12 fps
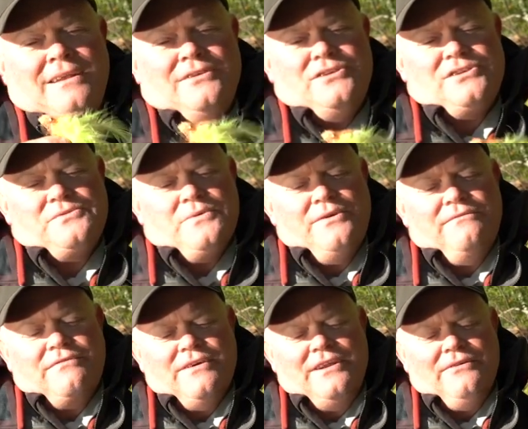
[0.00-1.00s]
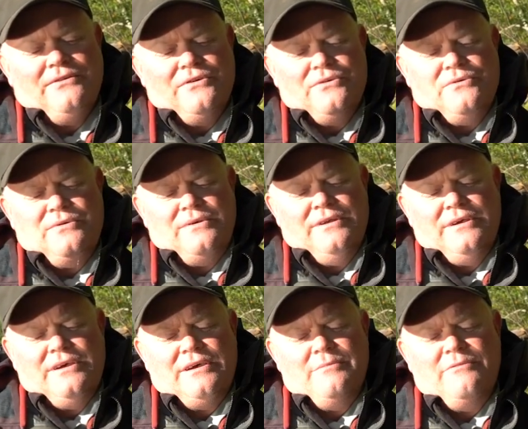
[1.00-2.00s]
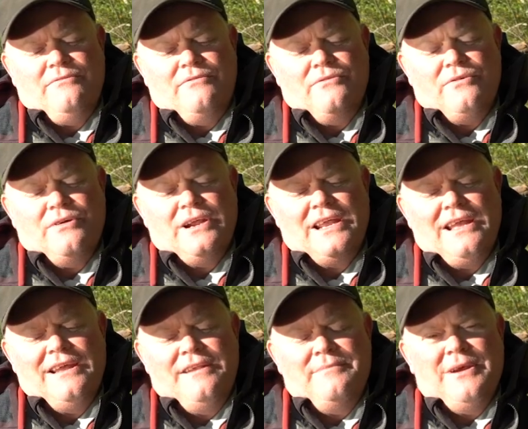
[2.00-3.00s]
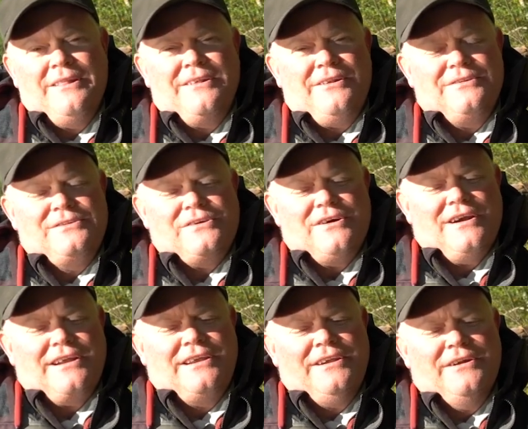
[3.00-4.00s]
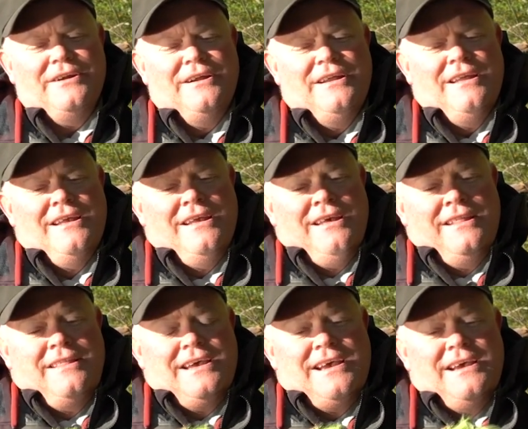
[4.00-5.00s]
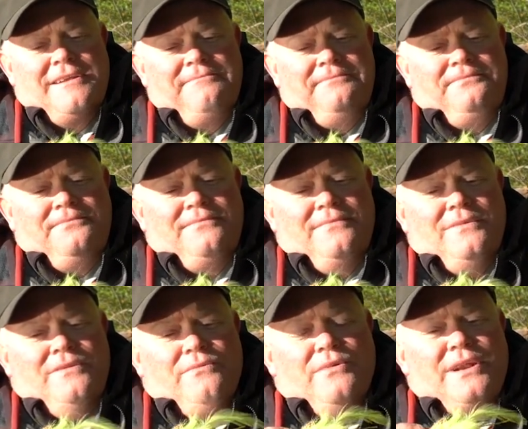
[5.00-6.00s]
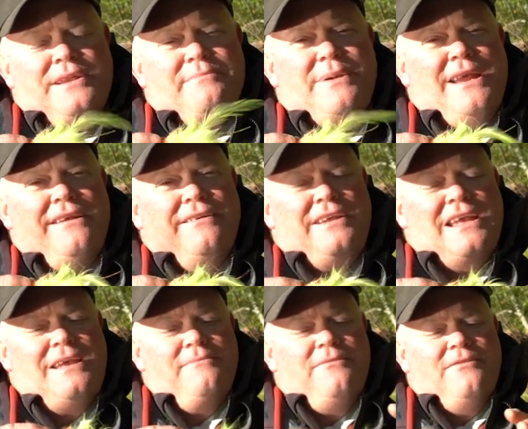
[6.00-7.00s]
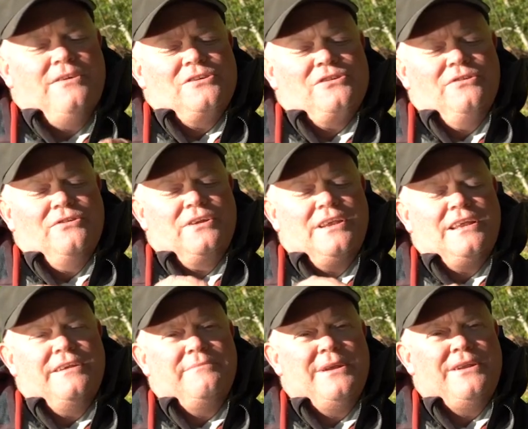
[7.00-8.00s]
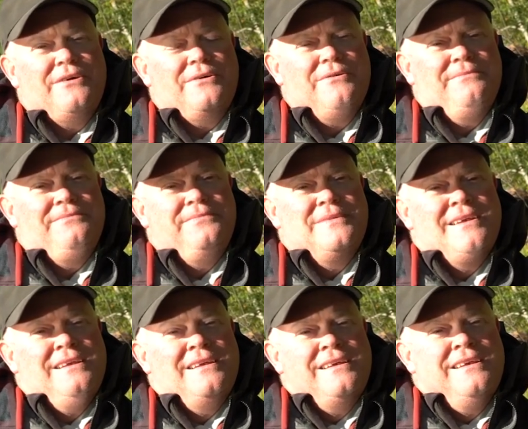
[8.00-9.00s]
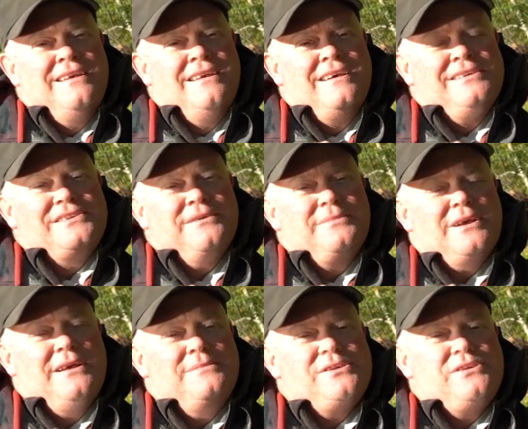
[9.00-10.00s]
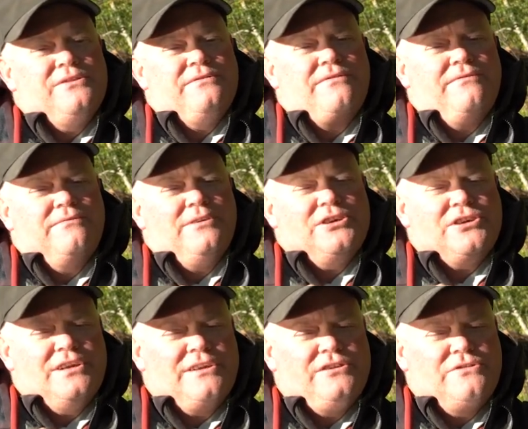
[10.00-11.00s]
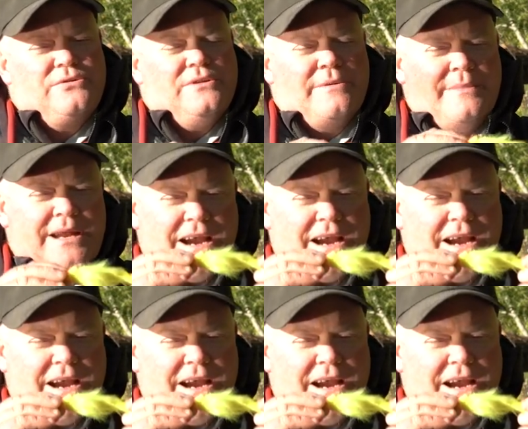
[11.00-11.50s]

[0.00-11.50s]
Now just one final note uh, before I end my little talk here, that when bait game fish look at a minnow, sometimes you're fishing to them